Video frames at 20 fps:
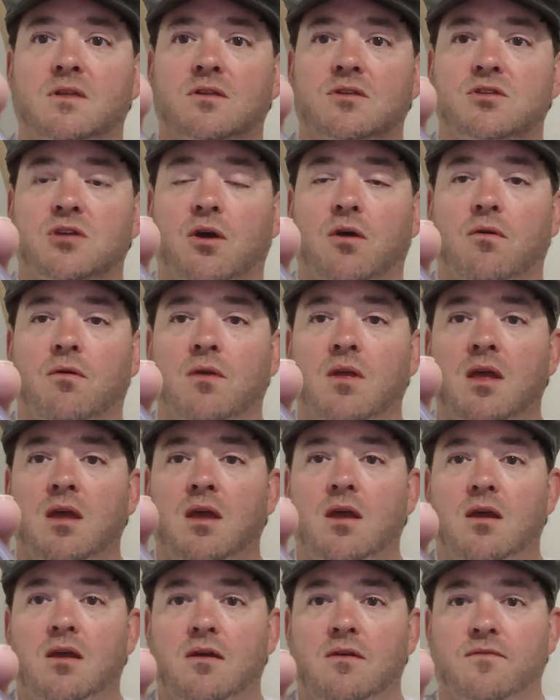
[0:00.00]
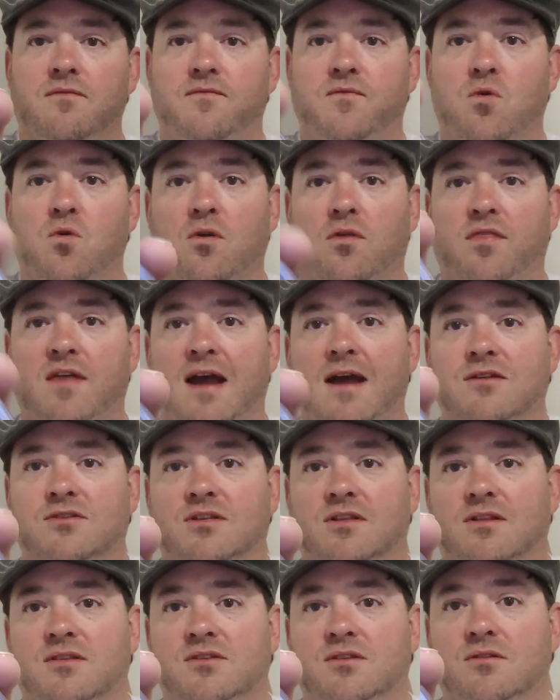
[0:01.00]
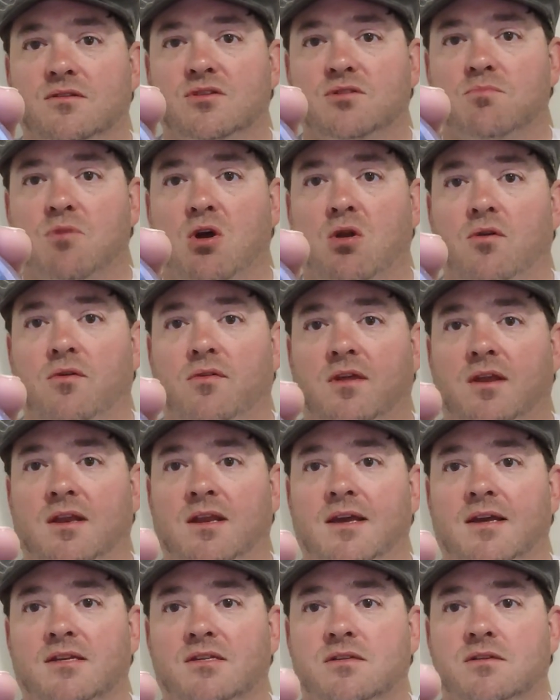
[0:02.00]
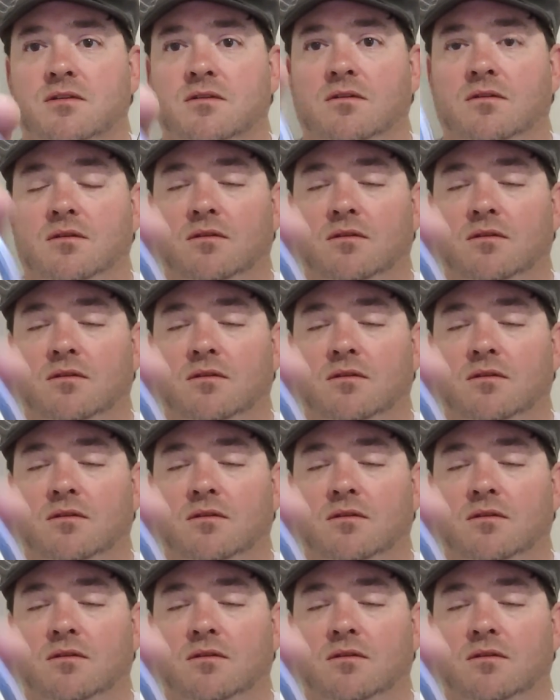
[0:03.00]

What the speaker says: So 4 thousandths smaller than this.